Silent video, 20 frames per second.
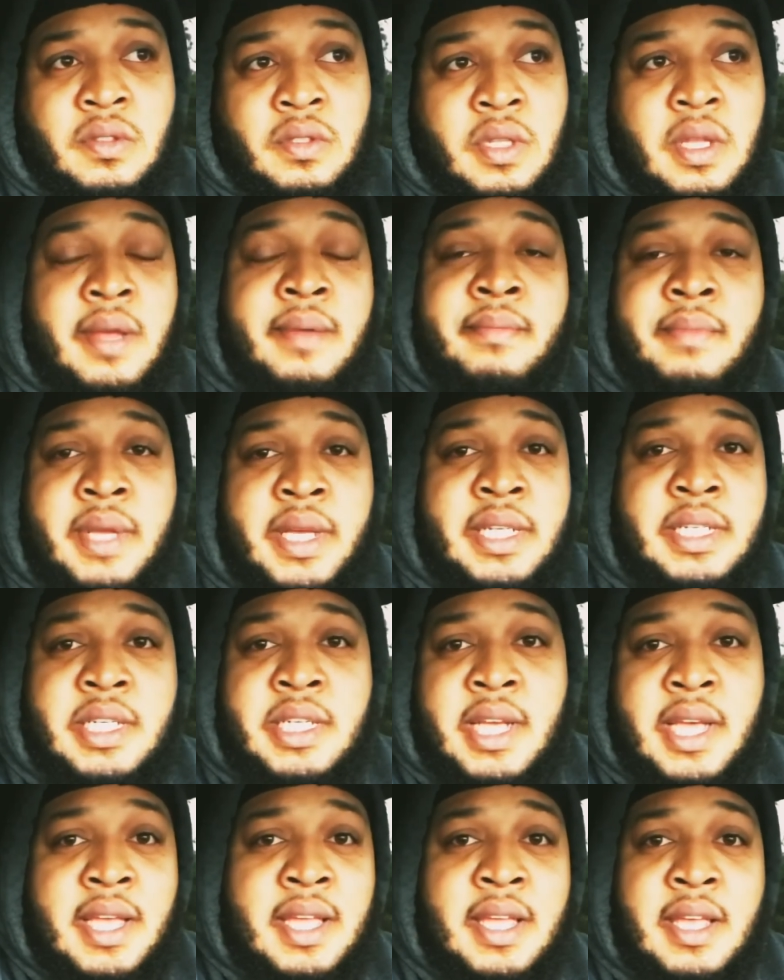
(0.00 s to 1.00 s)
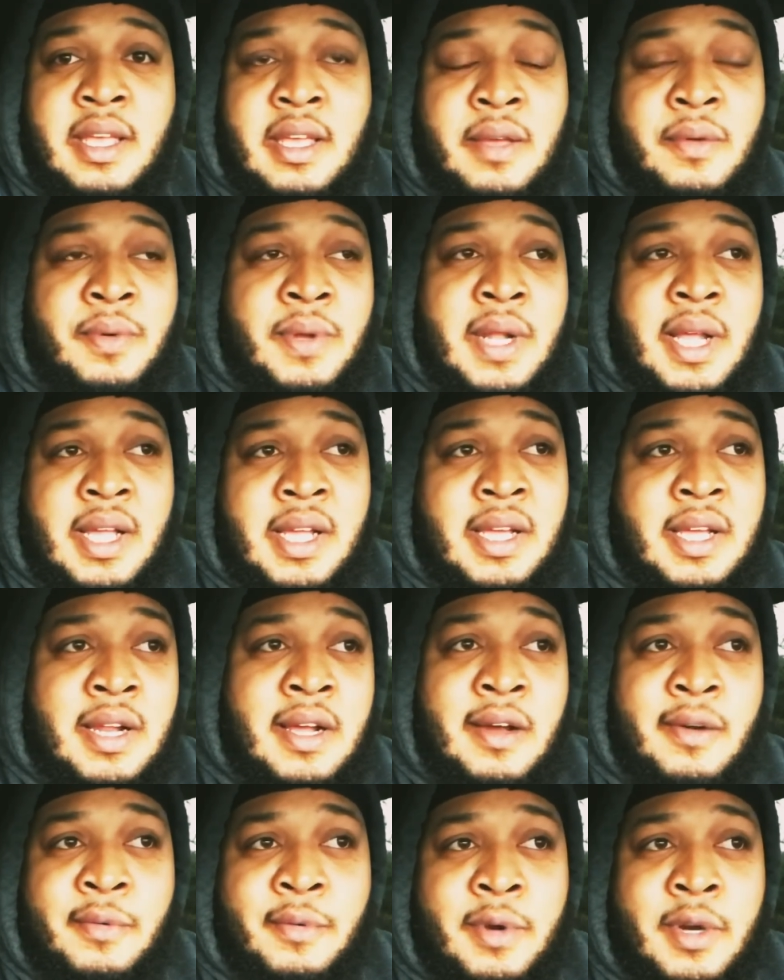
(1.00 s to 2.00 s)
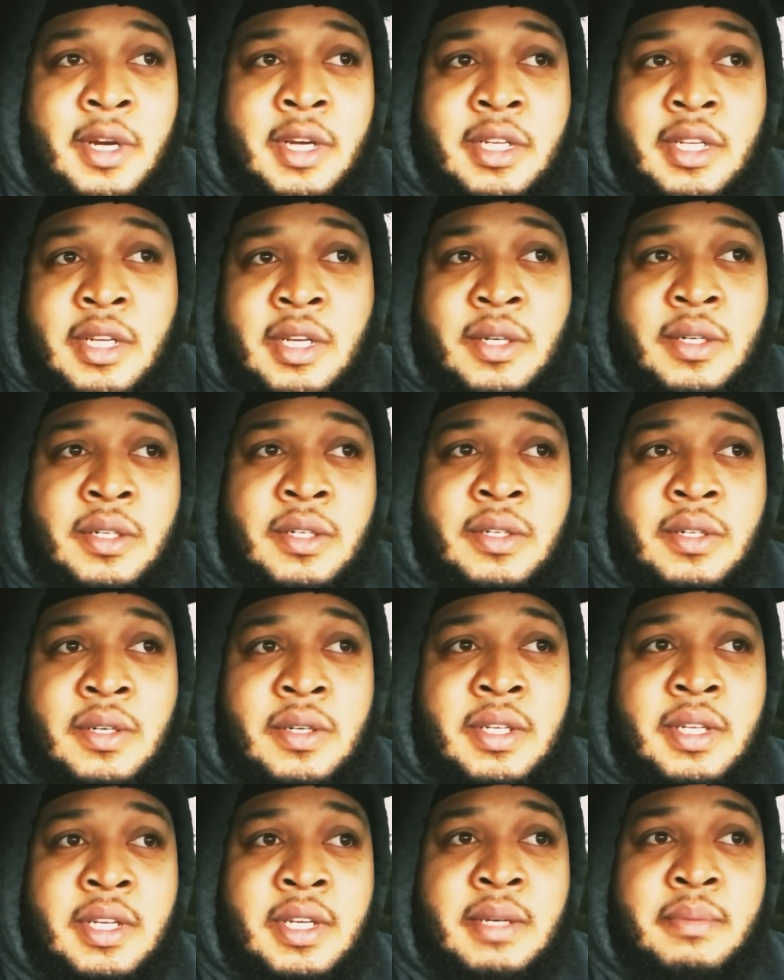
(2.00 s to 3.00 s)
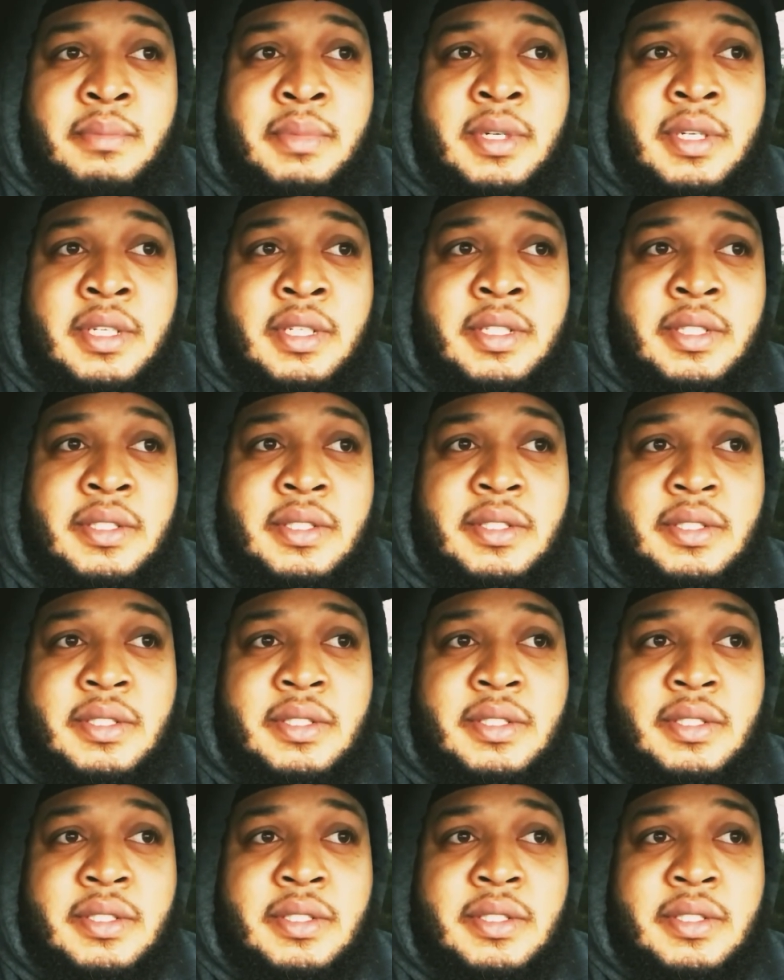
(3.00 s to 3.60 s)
I may check in when I get off work. I don't know yet, but